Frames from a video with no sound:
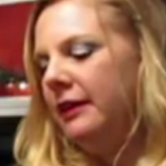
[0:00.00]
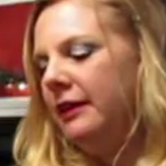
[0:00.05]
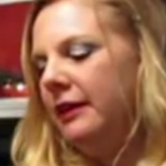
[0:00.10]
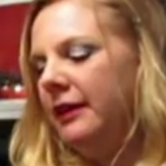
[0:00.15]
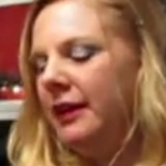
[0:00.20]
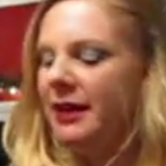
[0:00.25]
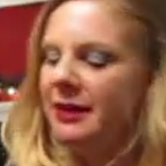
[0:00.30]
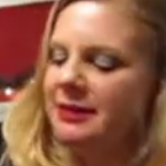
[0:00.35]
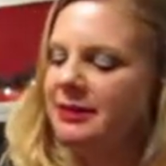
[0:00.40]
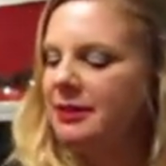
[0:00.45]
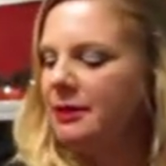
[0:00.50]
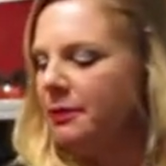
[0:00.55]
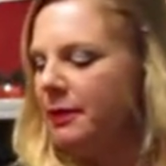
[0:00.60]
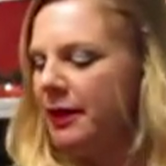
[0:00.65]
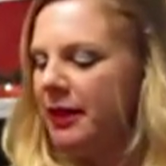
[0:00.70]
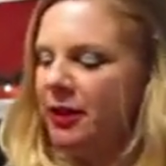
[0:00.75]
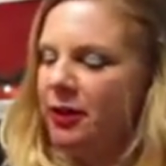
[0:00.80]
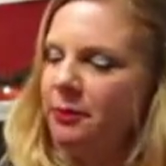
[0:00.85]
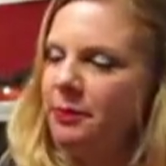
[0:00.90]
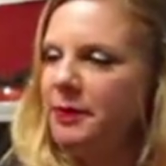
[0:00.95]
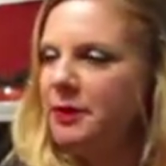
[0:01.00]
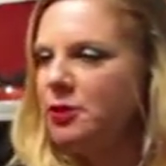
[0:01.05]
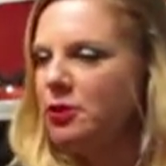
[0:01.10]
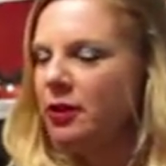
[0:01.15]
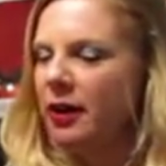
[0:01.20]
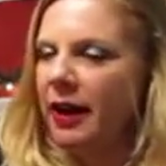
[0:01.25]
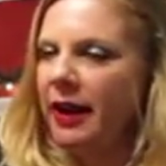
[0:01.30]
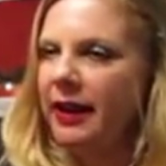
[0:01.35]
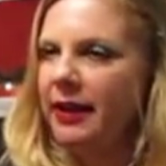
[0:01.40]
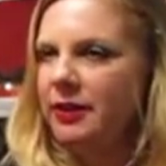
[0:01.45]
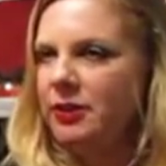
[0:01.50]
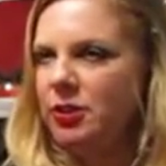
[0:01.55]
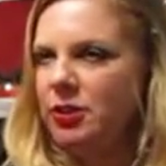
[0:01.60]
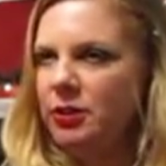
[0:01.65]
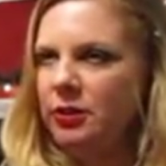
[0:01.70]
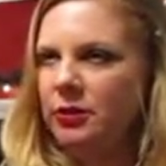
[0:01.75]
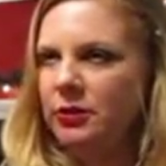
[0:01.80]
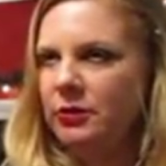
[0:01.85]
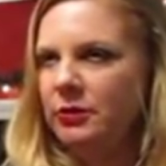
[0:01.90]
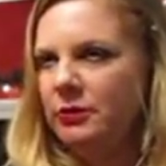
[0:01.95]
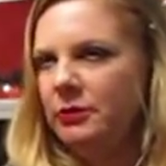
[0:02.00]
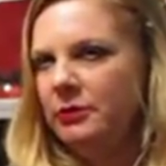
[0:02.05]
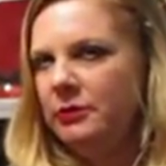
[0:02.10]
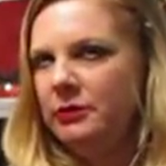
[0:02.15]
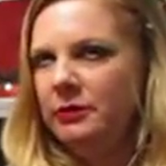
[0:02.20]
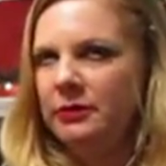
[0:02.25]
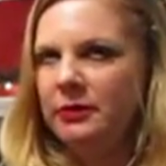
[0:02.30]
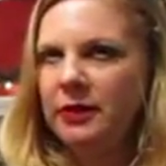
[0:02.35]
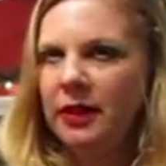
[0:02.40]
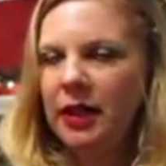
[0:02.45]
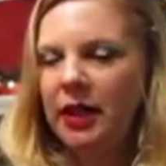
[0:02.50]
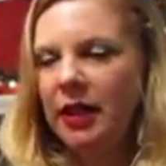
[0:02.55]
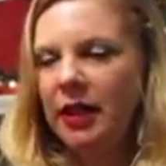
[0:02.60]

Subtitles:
Yeah, somebody could be trying to